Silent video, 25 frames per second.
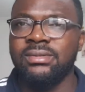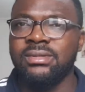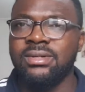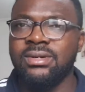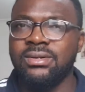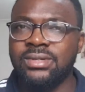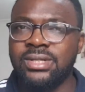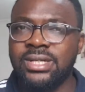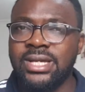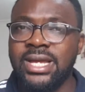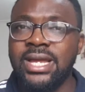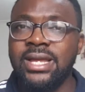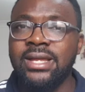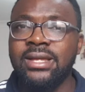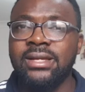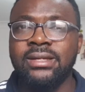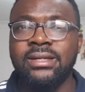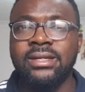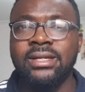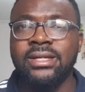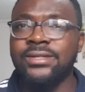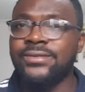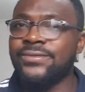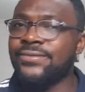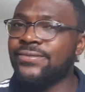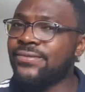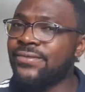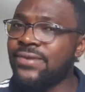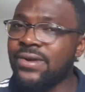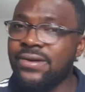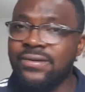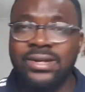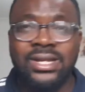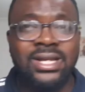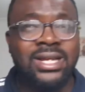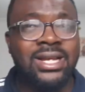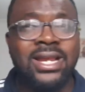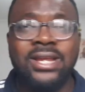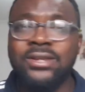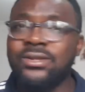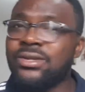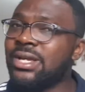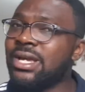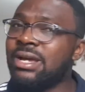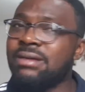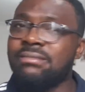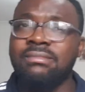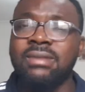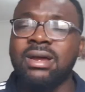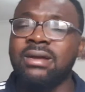Okay? It's very clear you
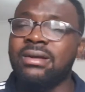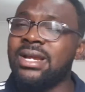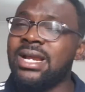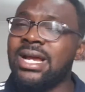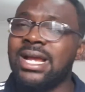can't marry